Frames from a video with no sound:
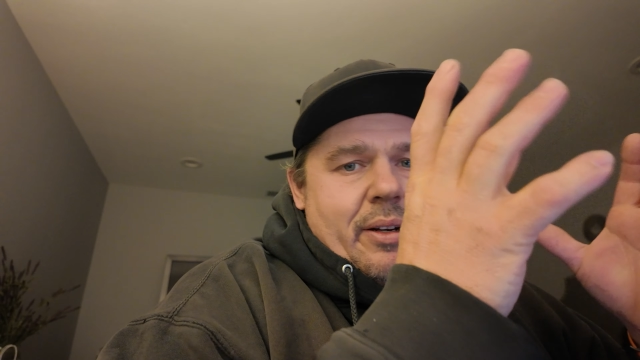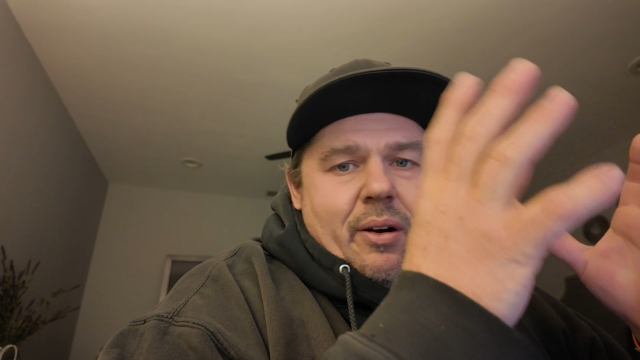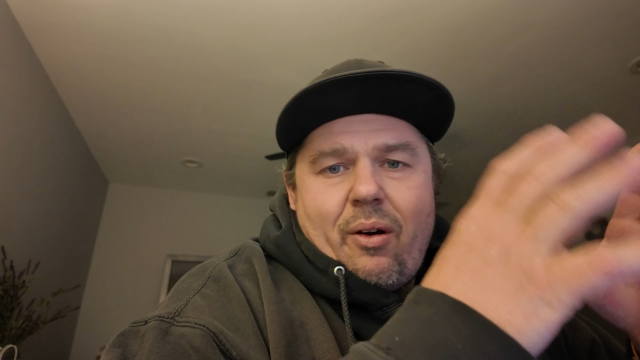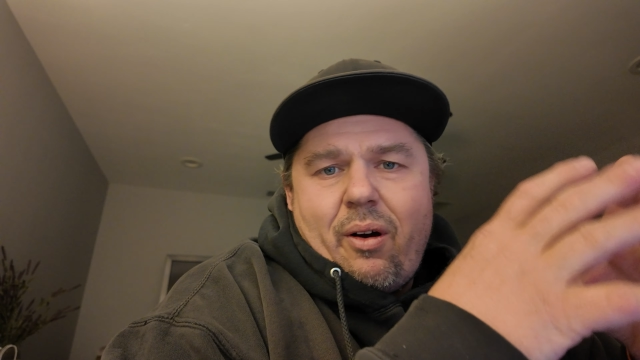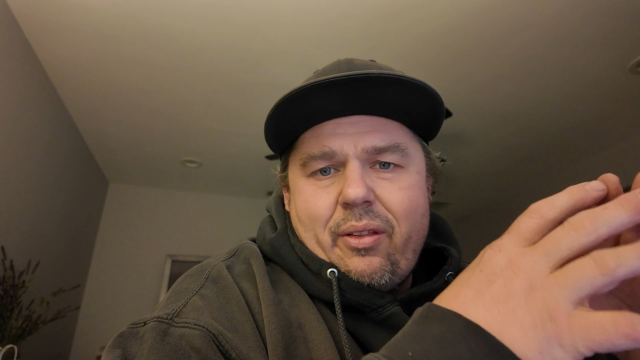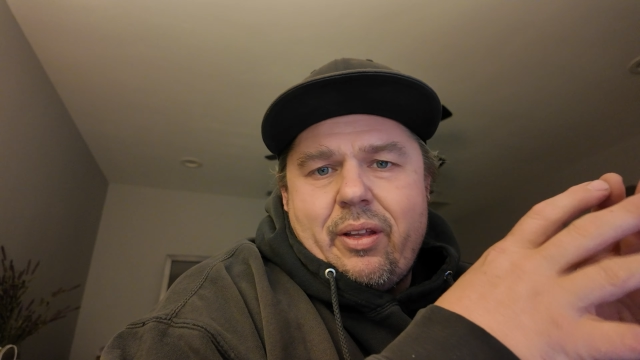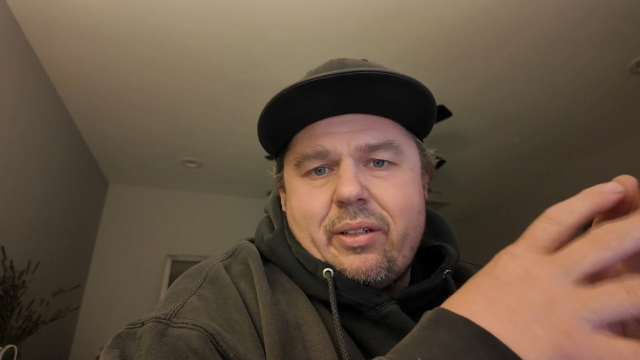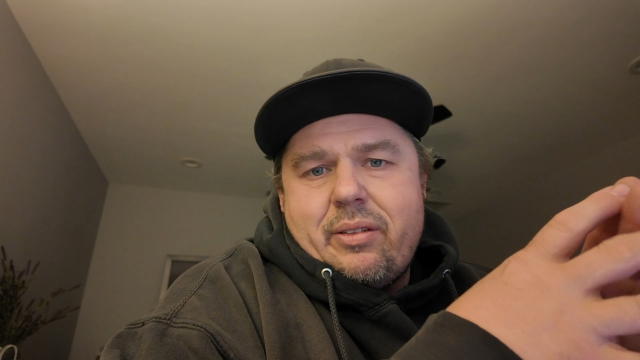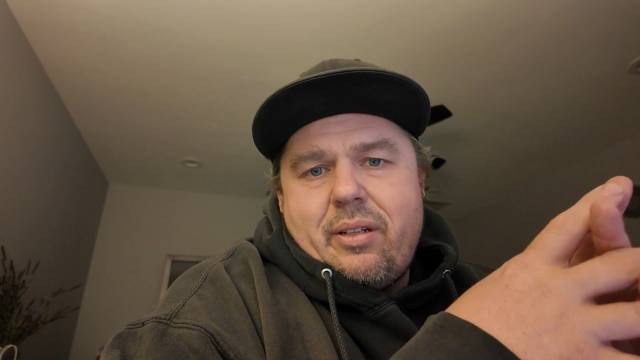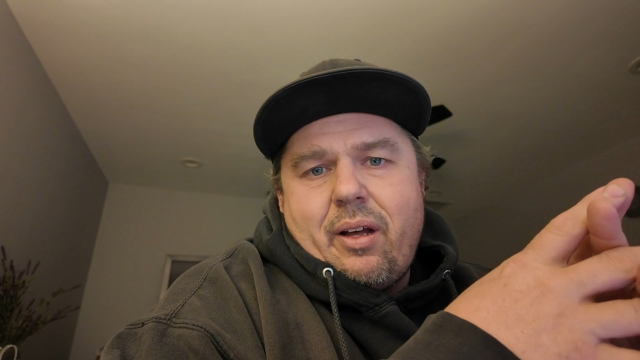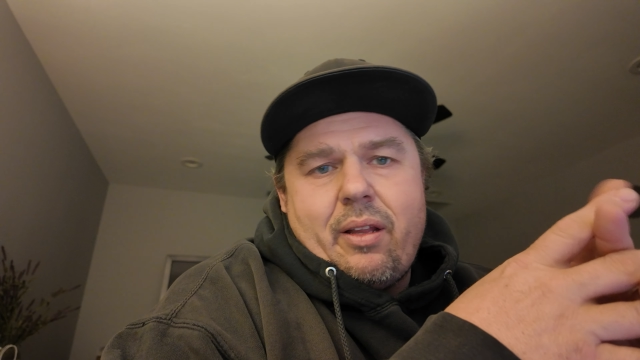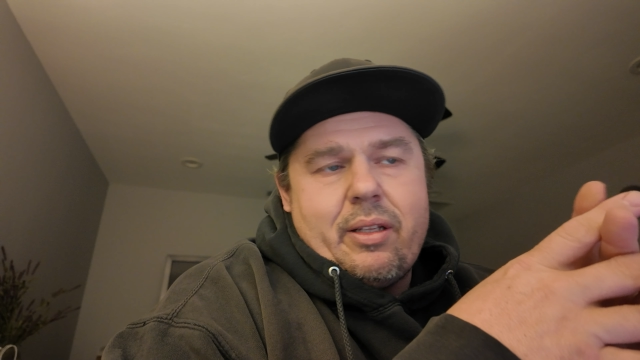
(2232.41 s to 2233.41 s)
all
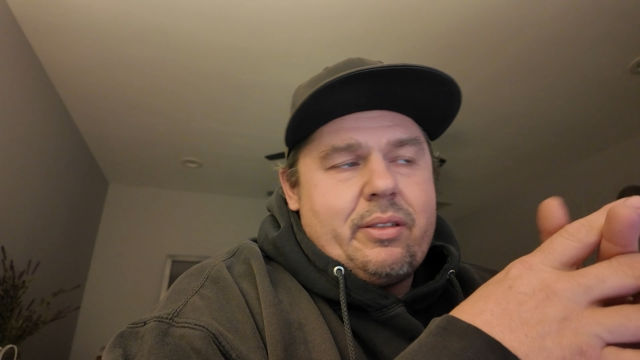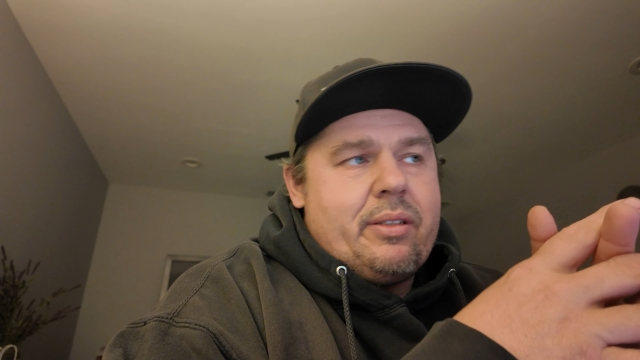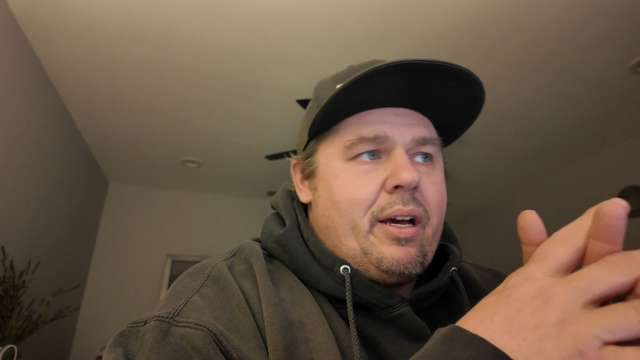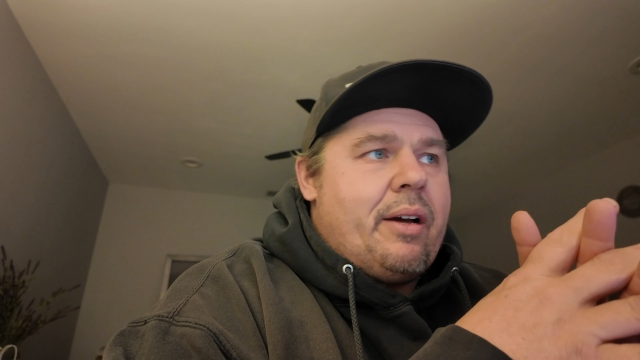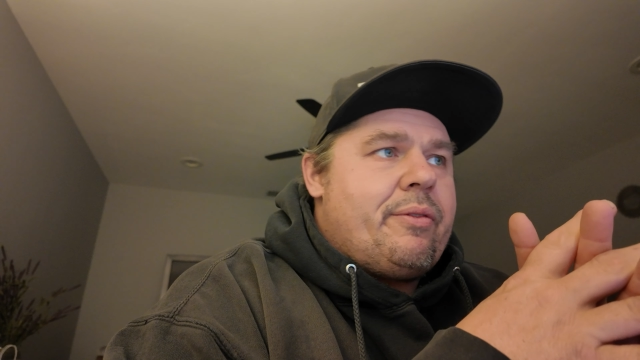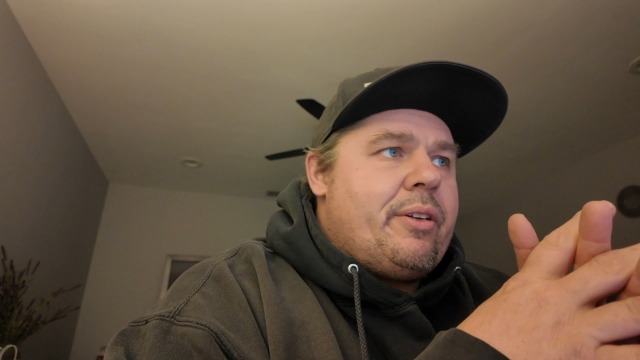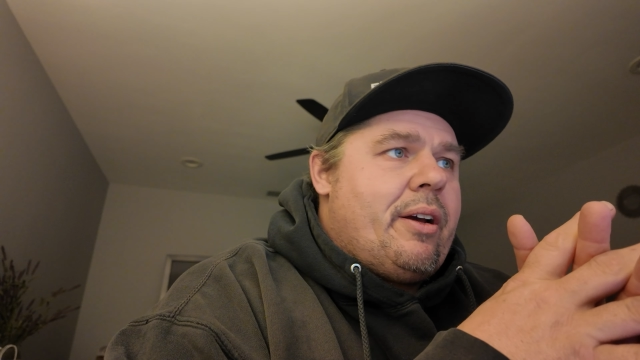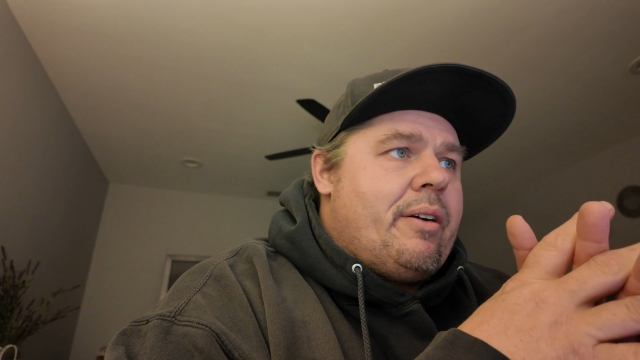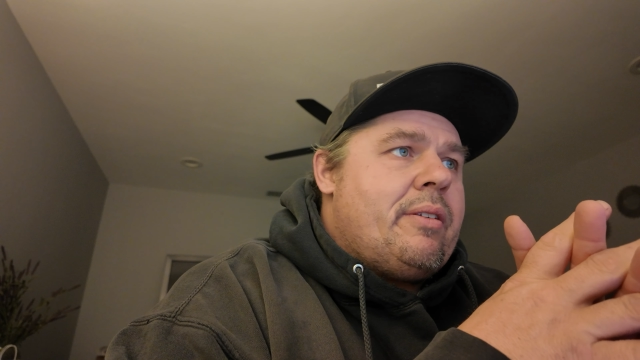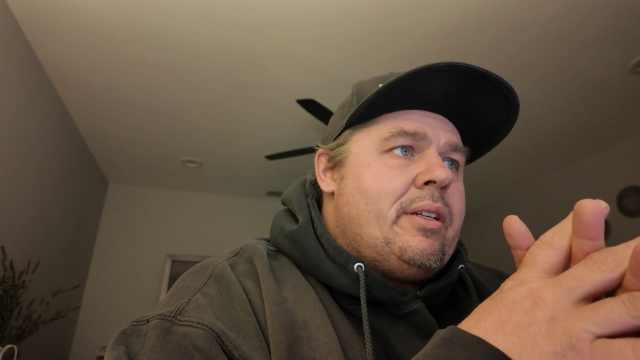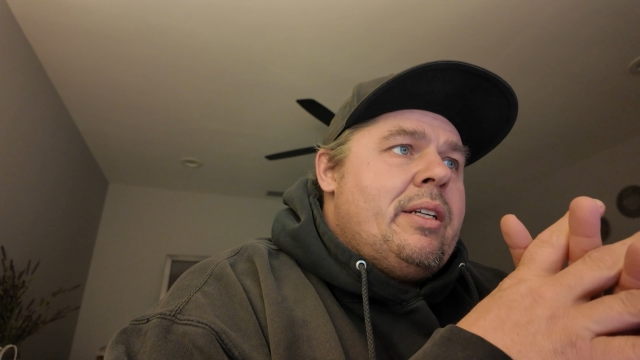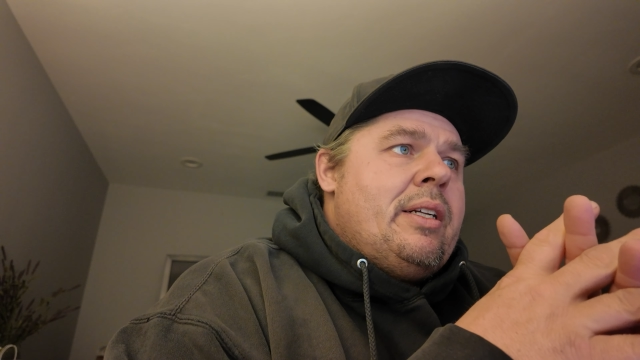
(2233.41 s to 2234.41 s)
the stuff,
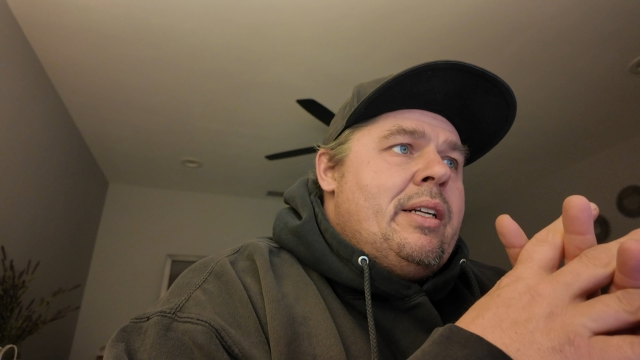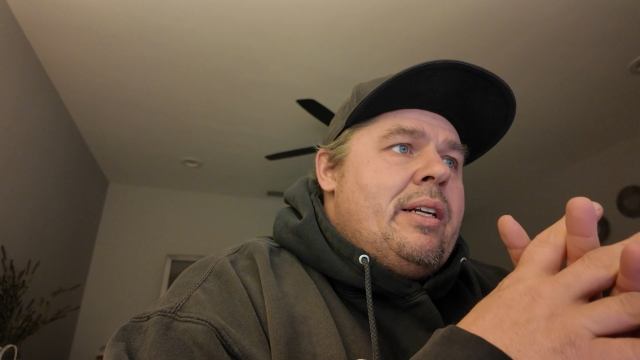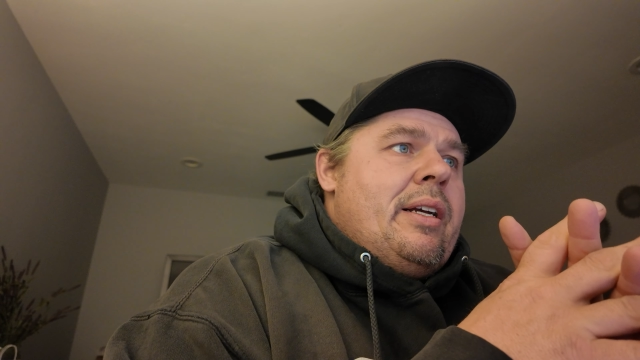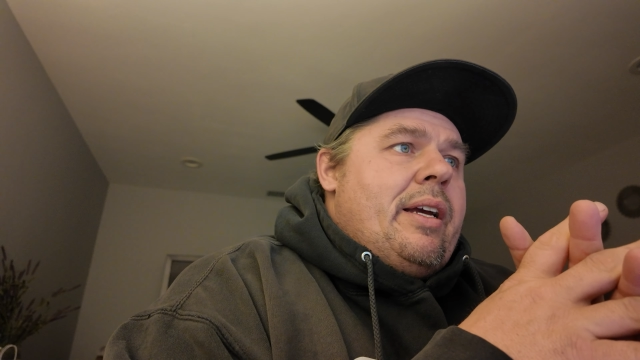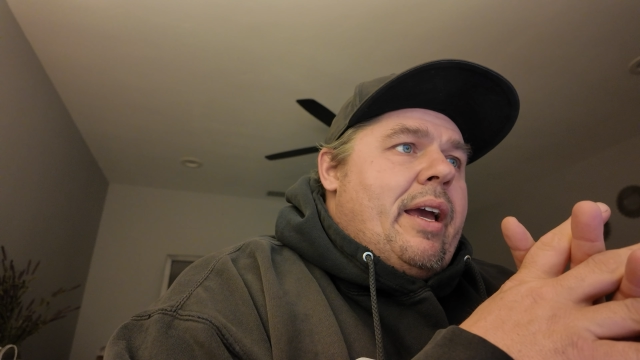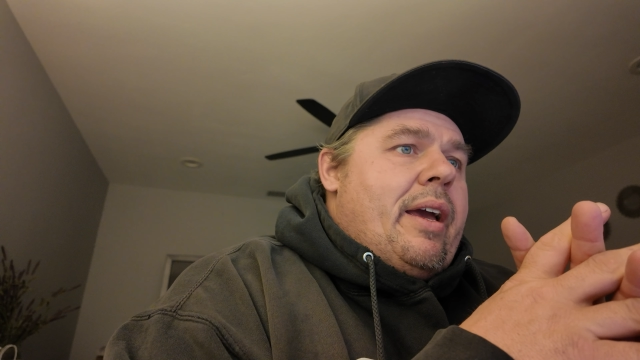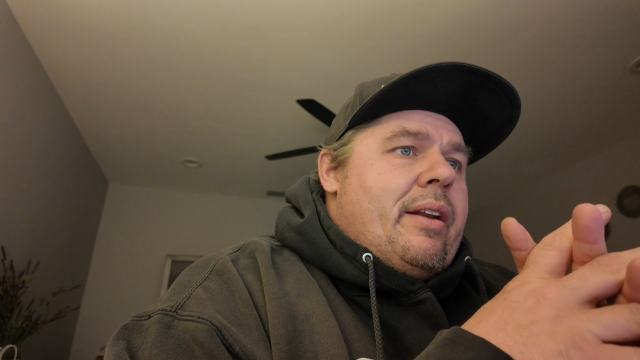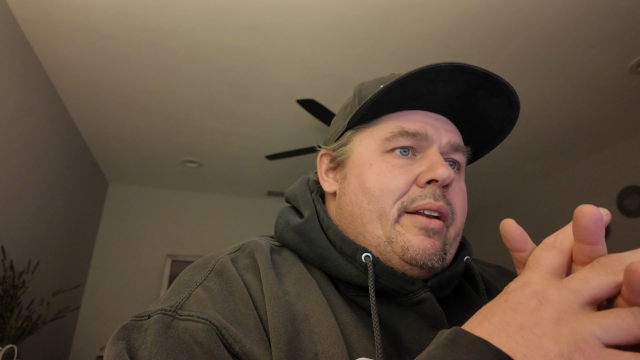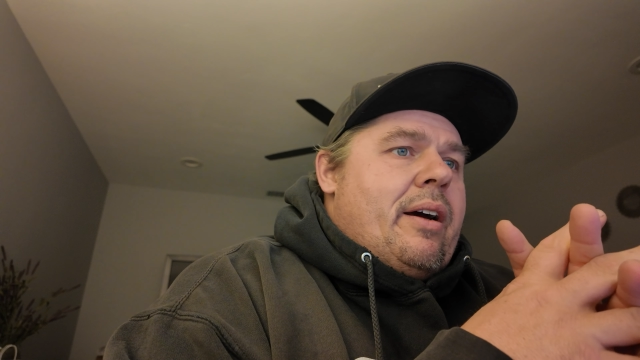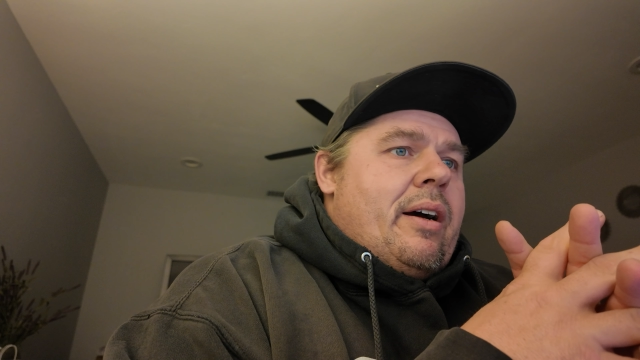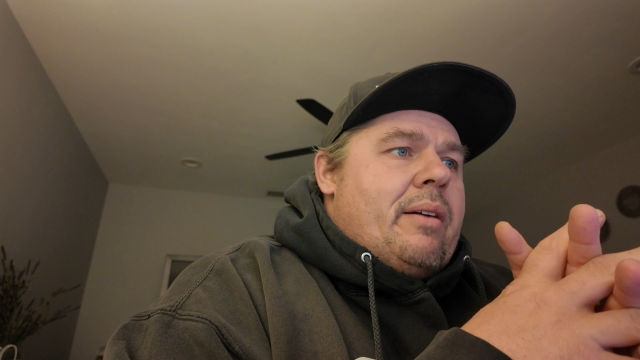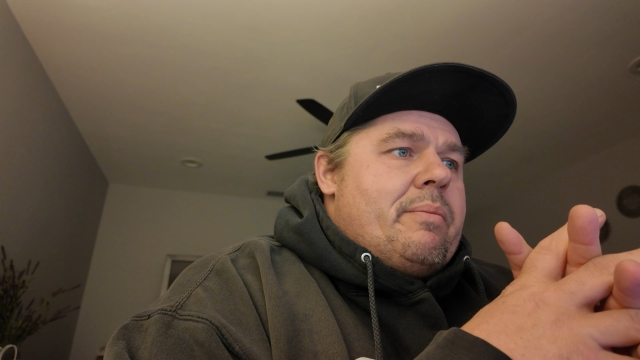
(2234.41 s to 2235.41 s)
and